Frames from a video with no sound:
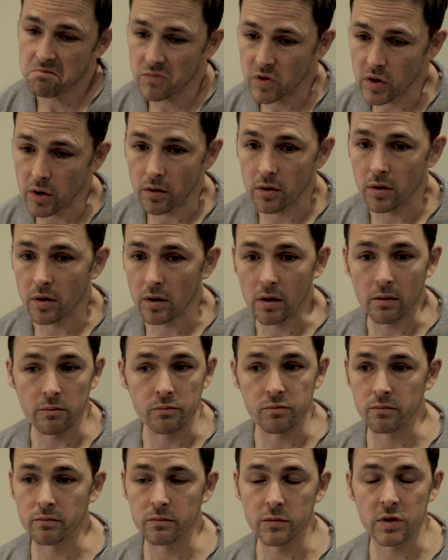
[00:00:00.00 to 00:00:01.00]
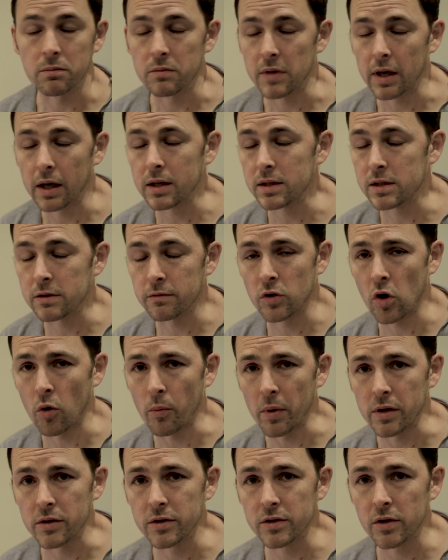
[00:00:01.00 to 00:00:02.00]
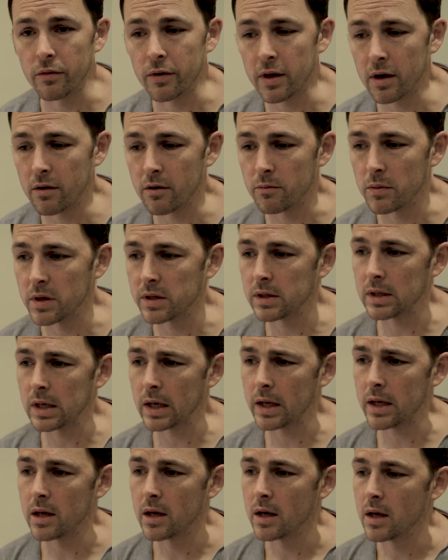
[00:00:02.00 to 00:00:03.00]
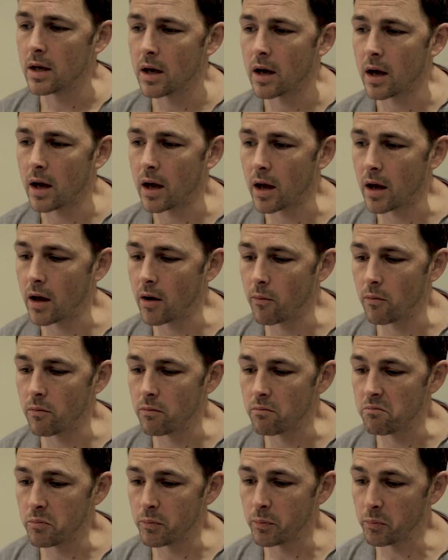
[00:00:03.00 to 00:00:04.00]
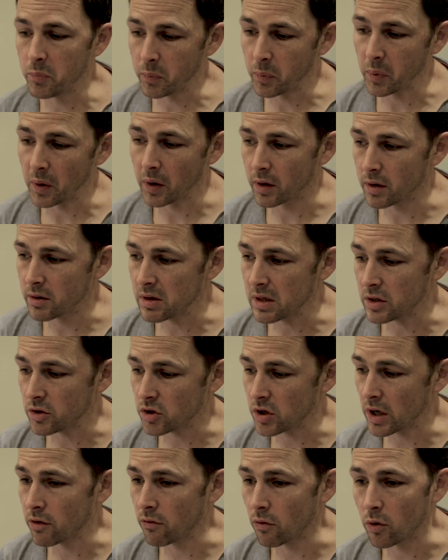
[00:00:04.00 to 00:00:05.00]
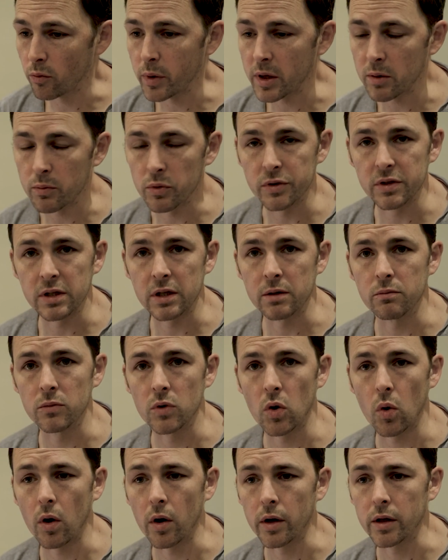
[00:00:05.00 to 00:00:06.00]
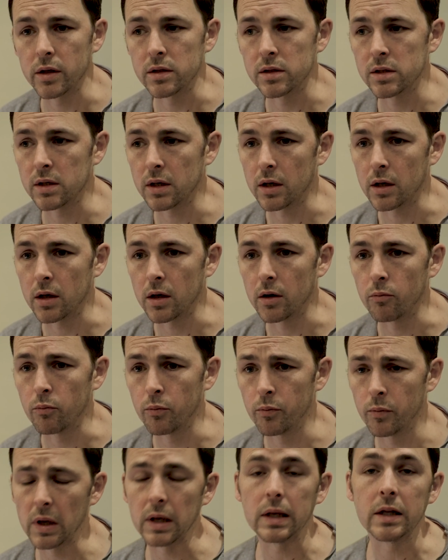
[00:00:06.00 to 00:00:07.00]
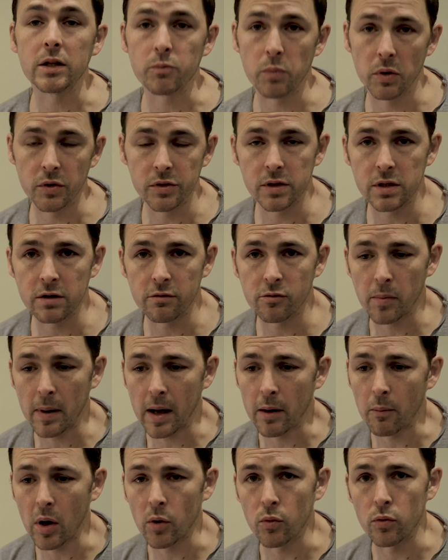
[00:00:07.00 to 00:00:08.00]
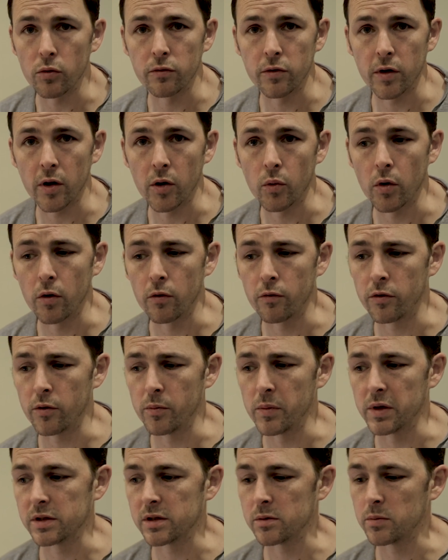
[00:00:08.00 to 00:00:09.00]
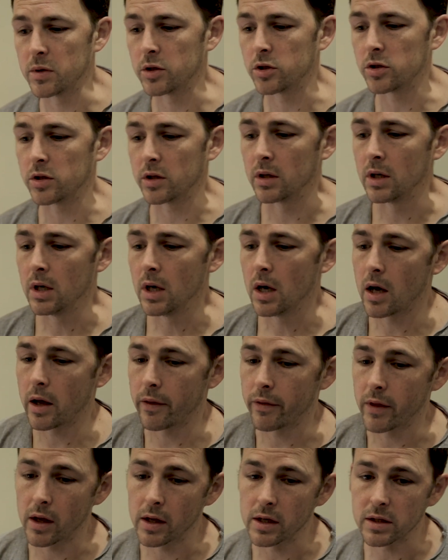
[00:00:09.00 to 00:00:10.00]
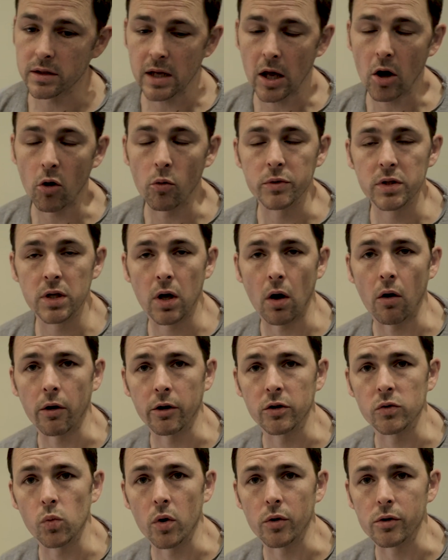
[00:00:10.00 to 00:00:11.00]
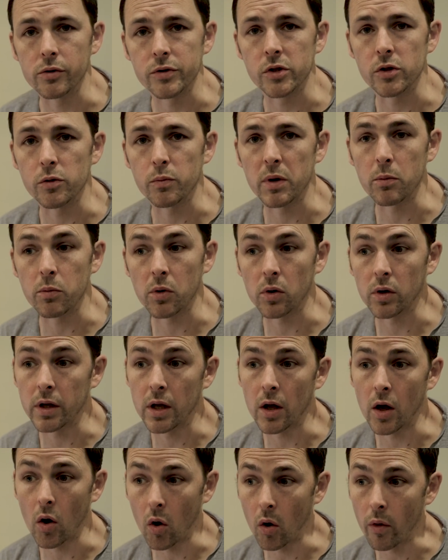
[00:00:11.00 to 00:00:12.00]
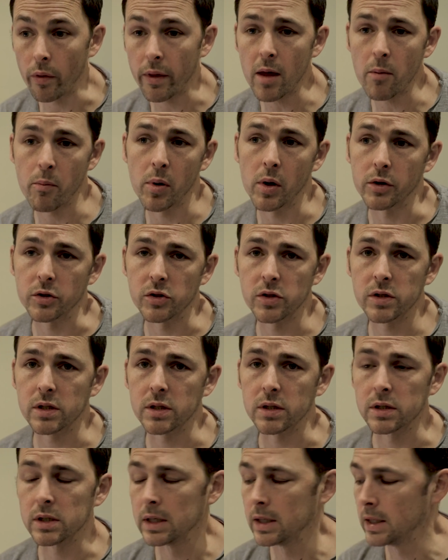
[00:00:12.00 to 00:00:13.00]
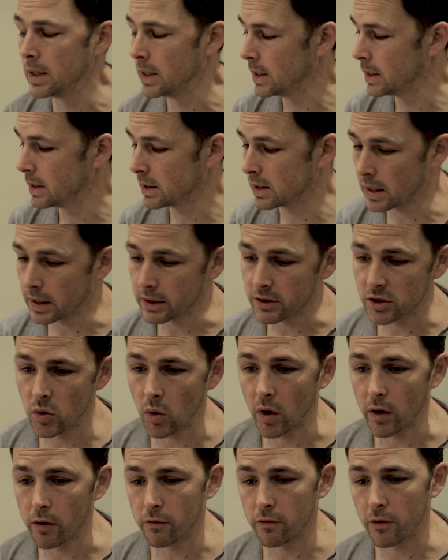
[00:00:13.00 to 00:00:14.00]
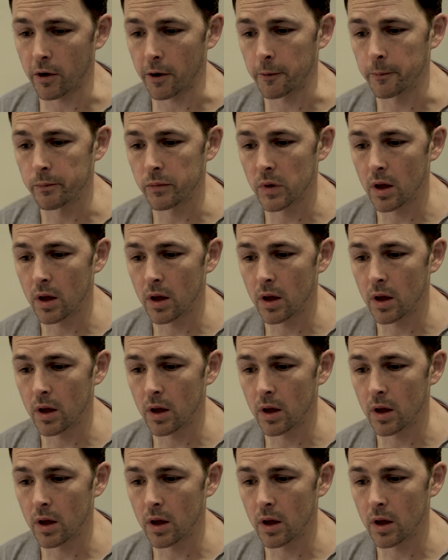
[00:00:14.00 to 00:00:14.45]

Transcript: There are some negative comments on there, admittedly. But in general, people seem quite at least positive about my review of the Mitsubishi, and that it's helped guide one or two people on their purchases. So that's quite fun.